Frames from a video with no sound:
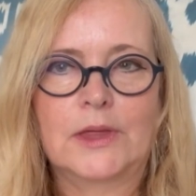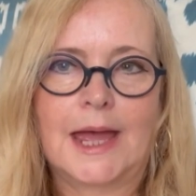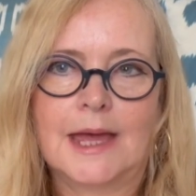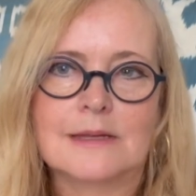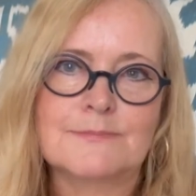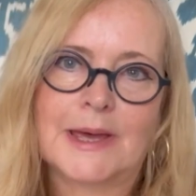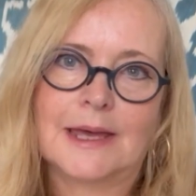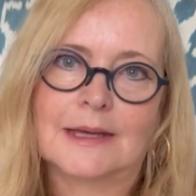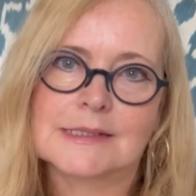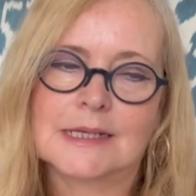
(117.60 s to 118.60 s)

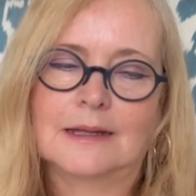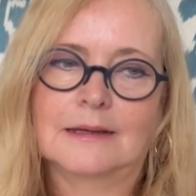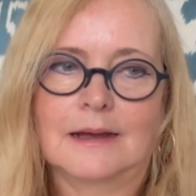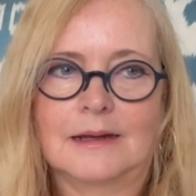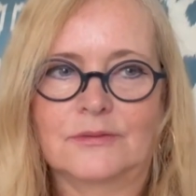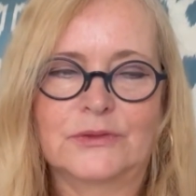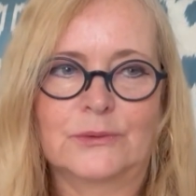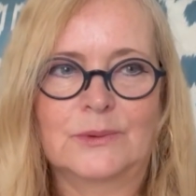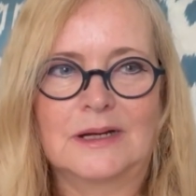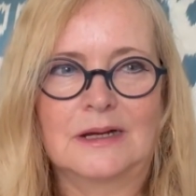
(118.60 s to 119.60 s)
handbags, and I kind of
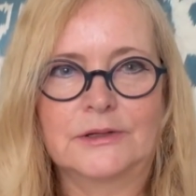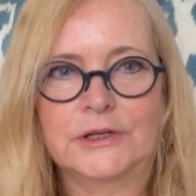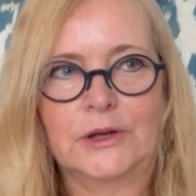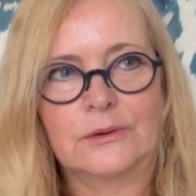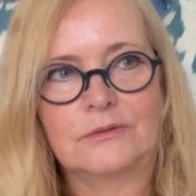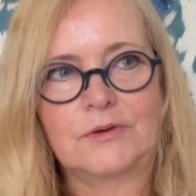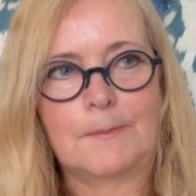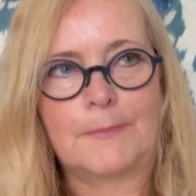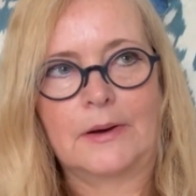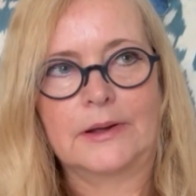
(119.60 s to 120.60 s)
thought, well, you know, if I
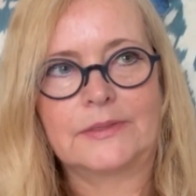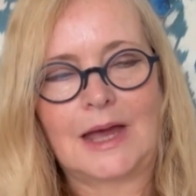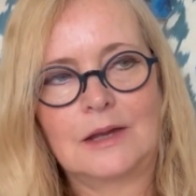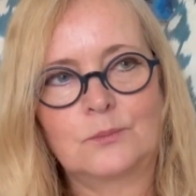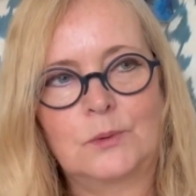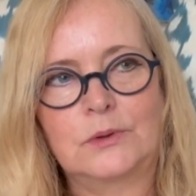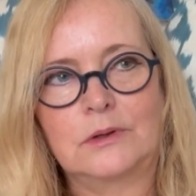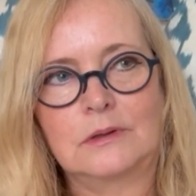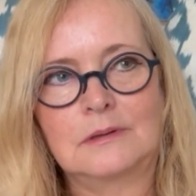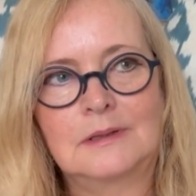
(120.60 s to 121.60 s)
buy that
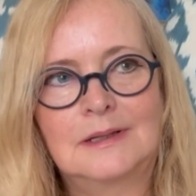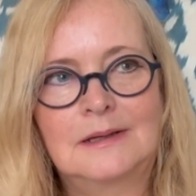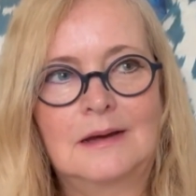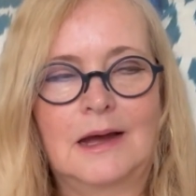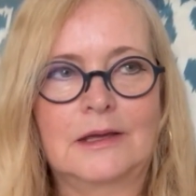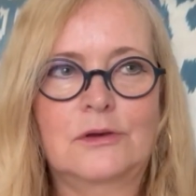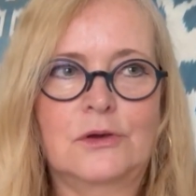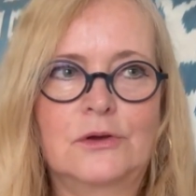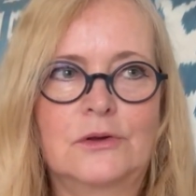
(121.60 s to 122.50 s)
one, I could,